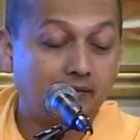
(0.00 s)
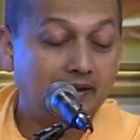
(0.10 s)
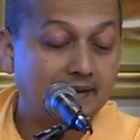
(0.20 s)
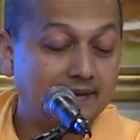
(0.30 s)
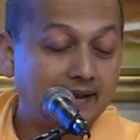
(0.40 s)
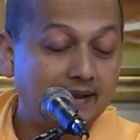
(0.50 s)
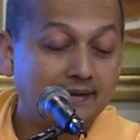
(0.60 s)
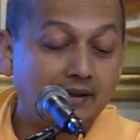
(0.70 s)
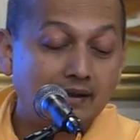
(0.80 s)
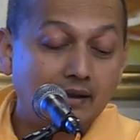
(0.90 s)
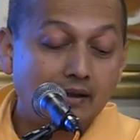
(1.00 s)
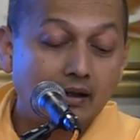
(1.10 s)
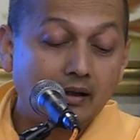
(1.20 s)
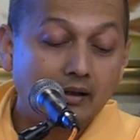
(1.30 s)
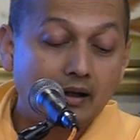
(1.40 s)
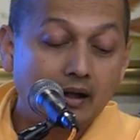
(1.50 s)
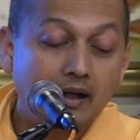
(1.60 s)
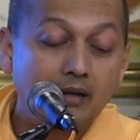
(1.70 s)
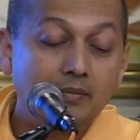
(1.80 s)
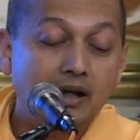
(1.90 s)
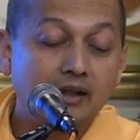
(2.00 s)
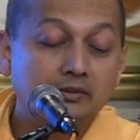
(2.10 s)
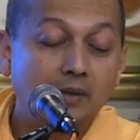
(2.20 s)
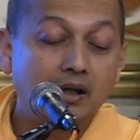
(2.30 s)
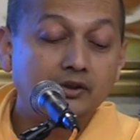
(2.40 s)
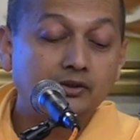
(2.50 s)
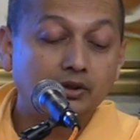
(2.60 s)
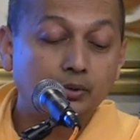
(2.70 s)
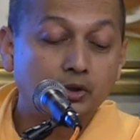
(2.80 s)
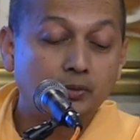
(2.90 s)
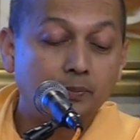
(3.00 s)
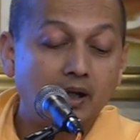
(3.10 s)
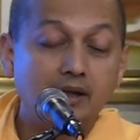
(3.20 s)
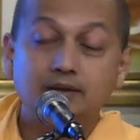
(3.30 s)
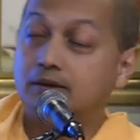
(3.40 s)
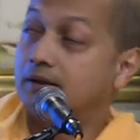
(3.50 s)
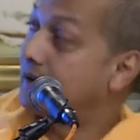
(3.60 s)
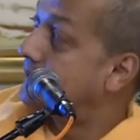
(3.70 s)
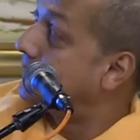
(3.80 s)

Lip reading: when it says, I am Atma Chatushpat. It